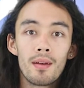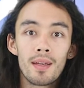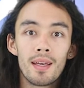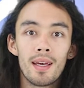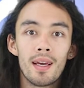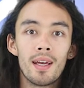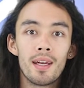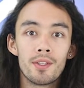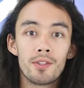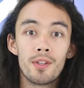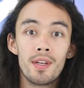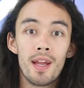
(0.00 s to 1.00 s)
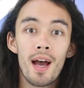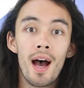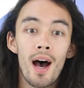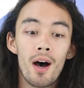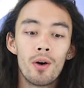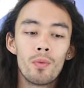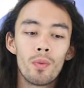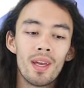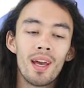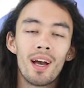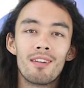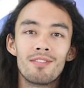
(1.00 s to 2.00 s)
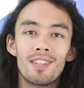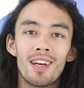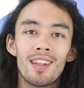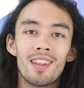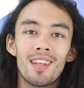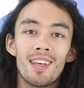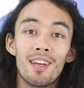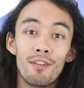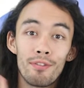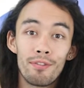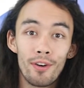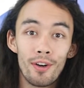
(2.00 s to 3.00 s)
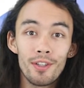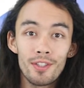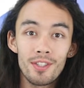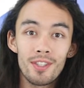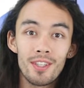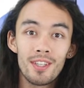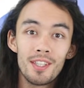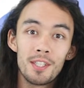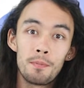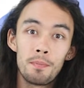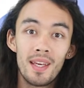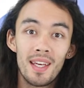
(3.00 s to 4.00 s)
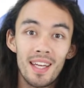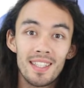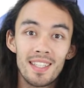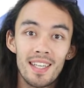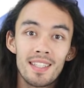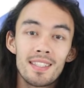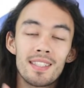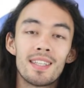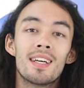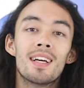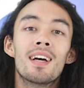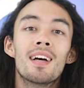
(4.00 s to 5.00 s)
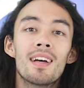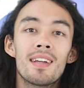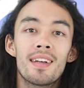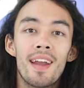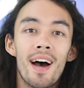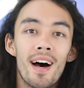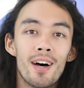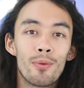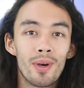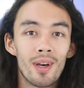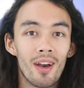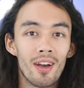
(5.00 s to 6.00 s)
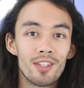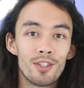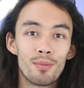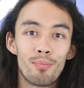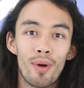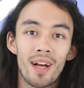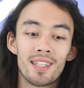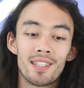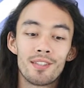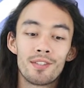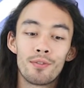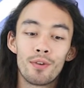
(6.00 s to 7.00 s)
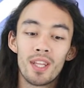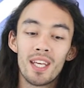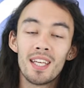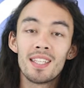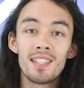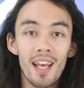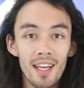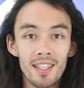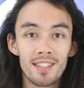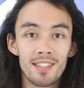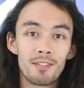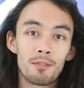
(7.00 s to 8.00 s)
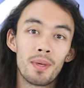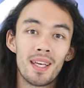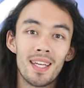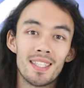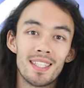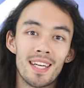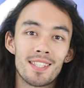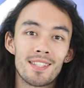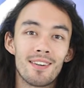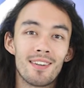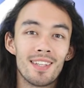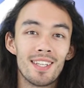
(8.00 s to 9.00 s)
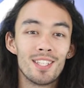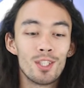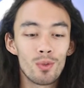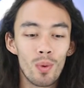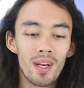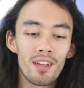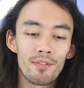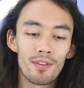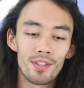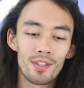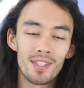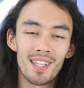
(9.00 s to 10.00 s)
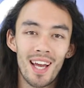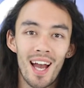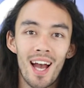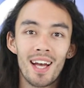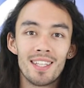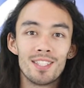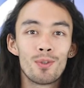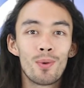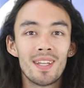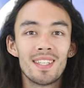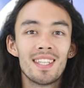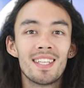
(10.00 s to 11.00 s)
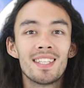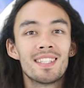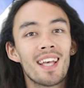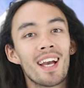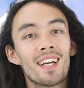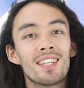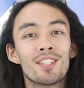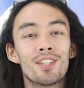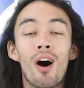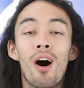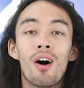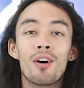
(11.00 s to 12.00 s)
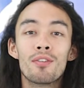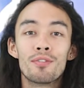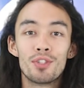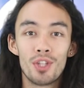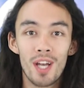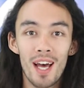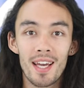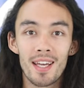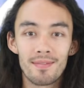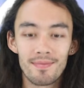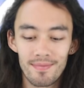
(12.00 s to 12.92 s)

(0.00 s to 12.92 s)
Okay so now we have done the first speaking test now we're going to practice for the second speaking test on the 21st and 22nd of July.